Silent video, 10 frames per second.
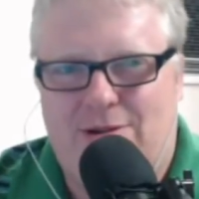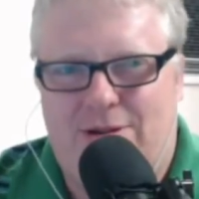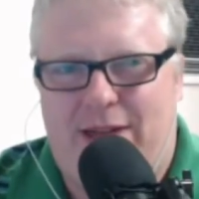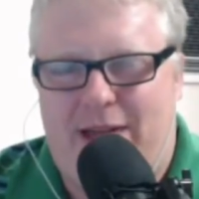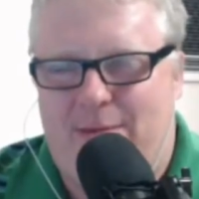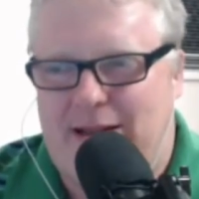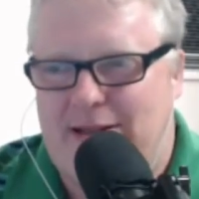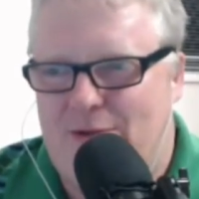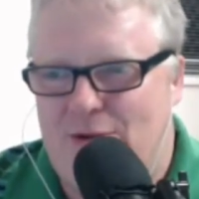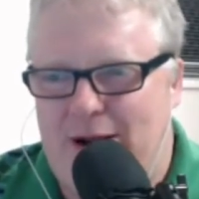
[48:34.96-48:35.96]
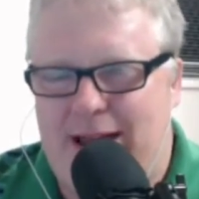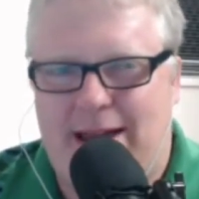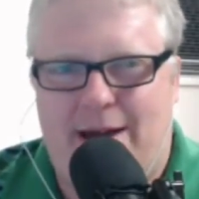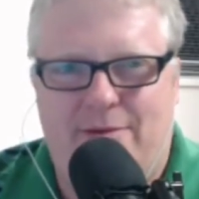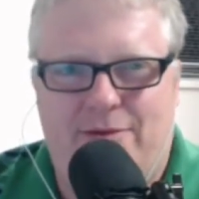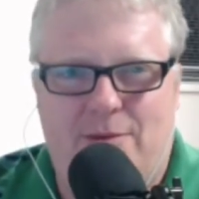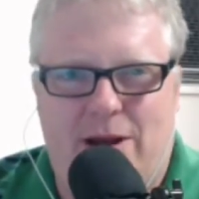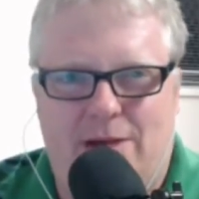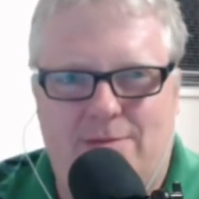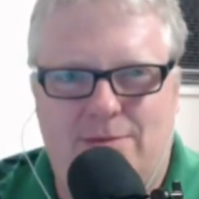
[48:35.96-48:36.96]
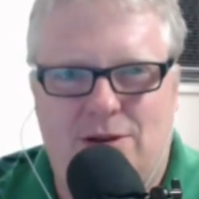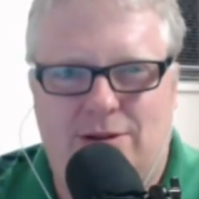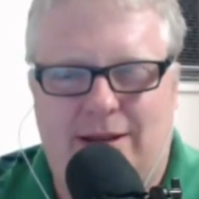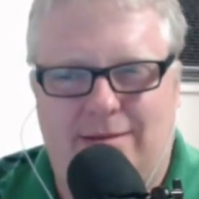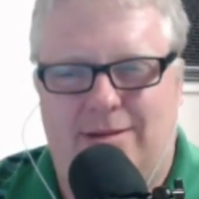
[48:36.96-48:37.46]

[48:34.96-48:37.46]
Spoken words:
that they must have already come from when I'm using